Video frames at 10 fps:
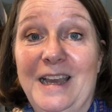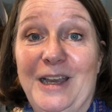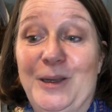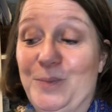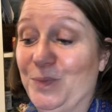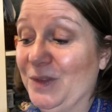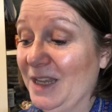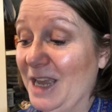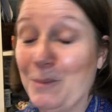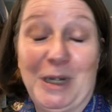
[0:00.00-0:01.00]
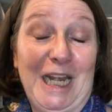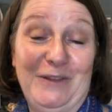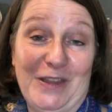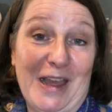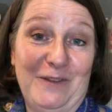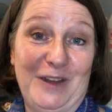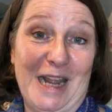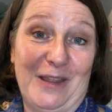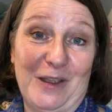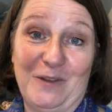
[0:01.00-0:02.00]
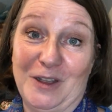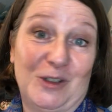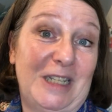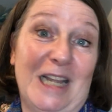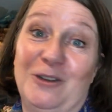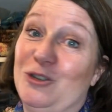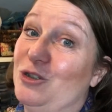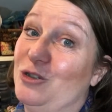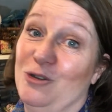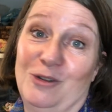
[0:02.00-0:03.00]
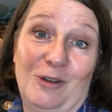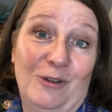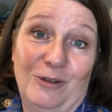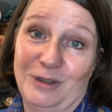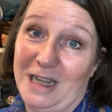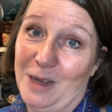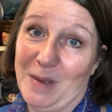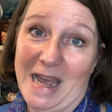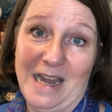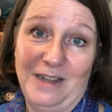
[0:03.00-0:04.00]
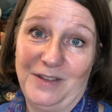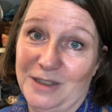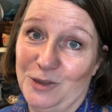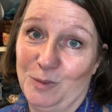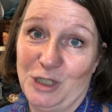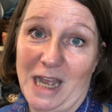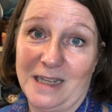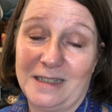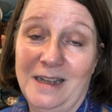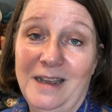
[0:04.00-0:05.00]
I'm going to leave it there for now though, folks, because I could just talk all day about any of subjects.